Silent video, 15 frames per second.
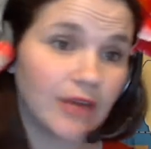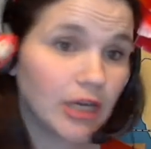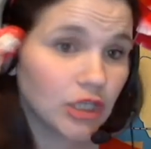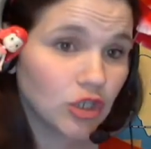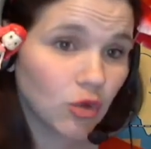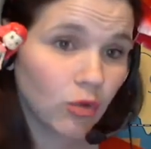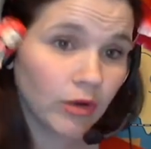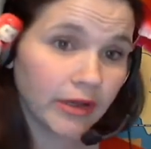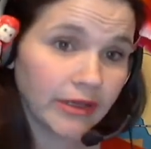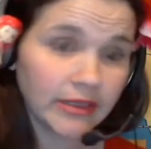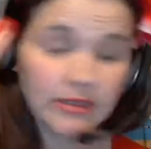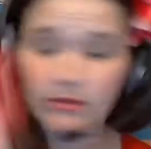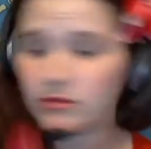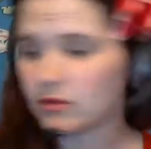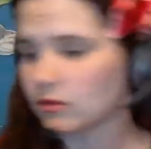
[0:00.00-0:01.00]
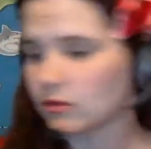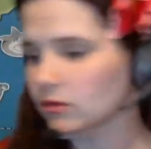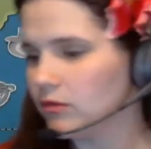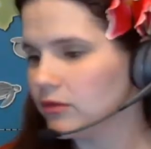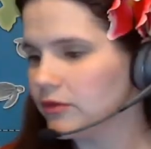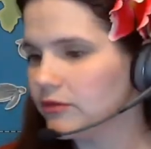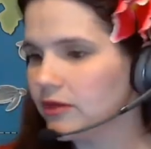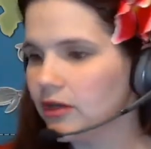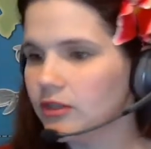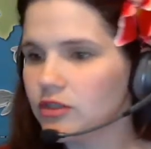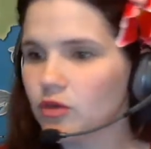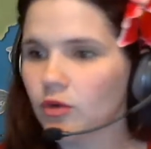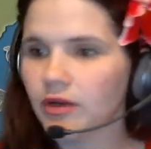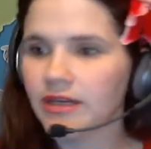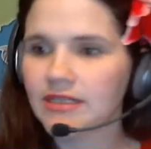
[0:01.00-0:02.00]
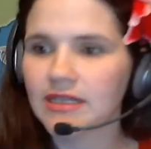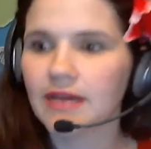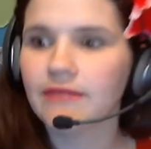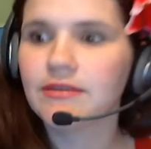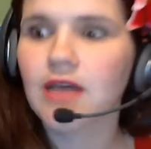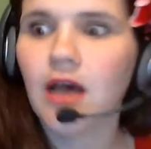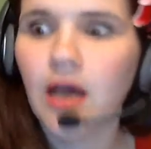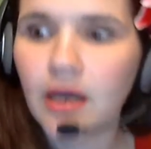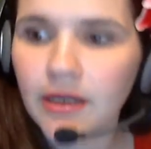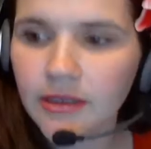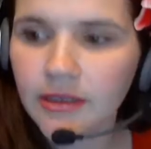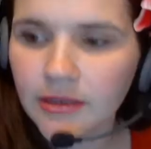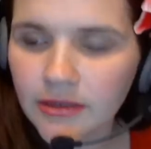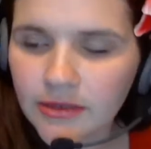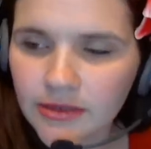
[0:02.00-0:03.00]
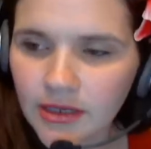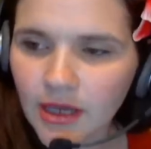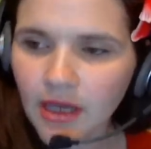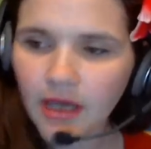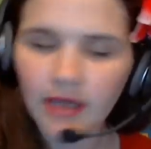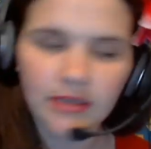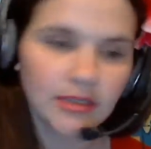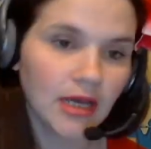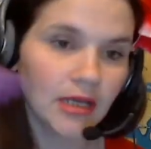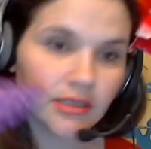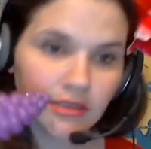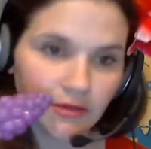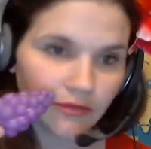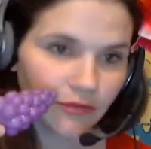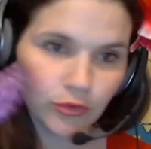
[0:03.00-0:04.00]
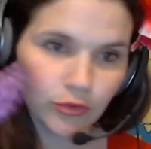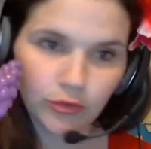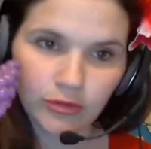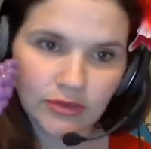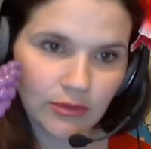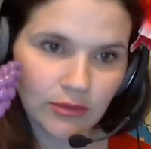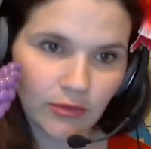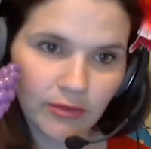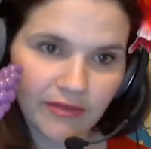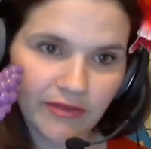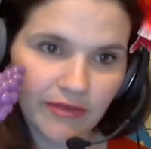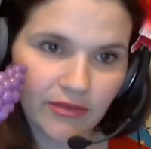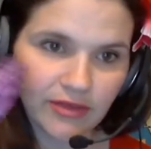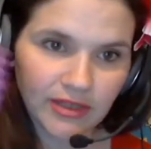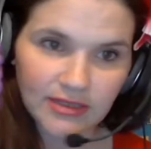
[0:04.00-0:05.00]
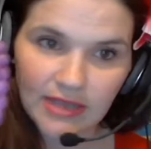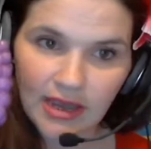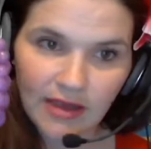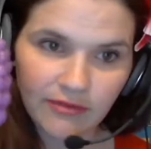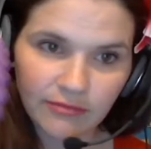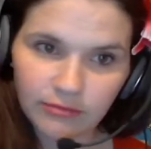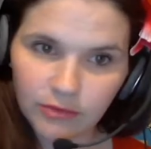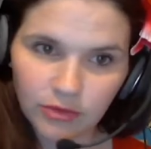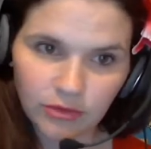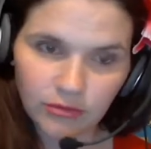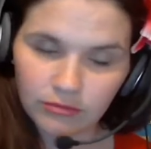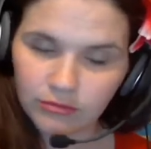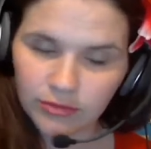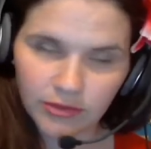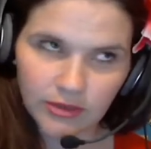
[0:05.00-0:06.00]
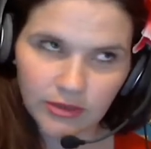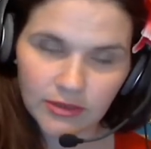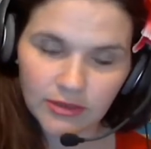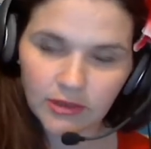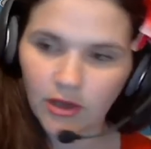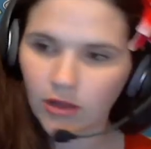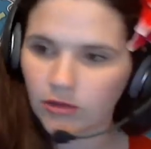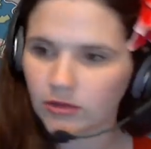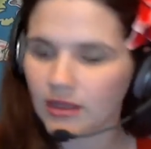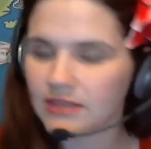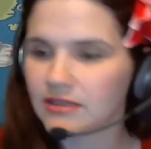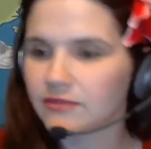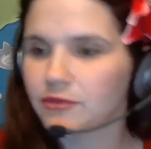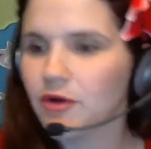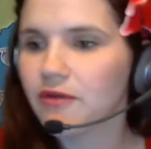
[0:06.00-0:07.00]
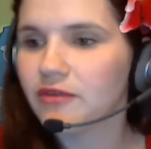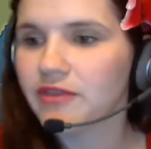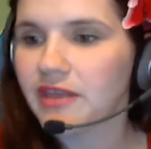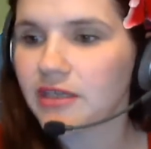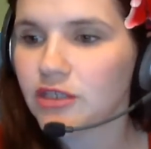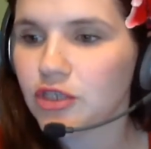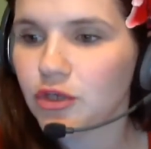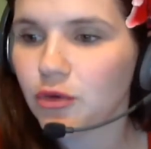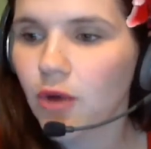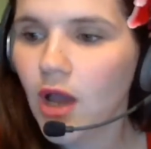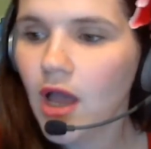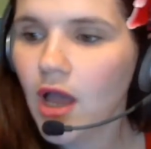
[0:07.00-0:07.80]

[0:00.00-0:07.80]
I have toys. There's a whole unit on toys. I have tons and tons of food. It's like one of my favorite things to have. You can put this in the color lesson for everything too.